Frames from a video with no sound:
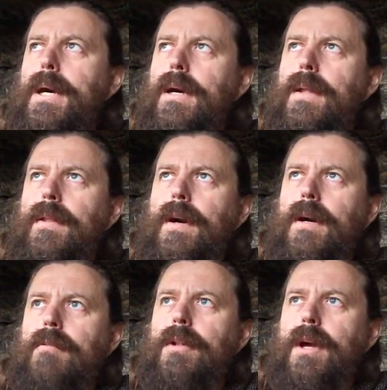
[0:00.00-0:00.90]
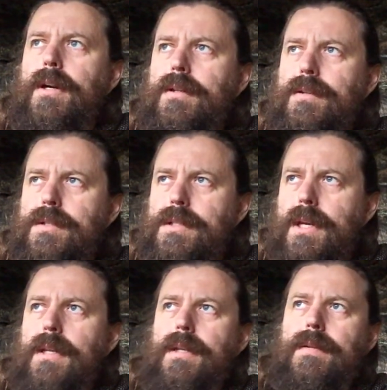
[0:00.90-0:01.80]
and I would like to
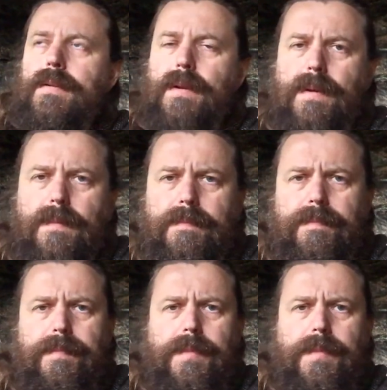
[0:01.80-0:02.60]
say that um,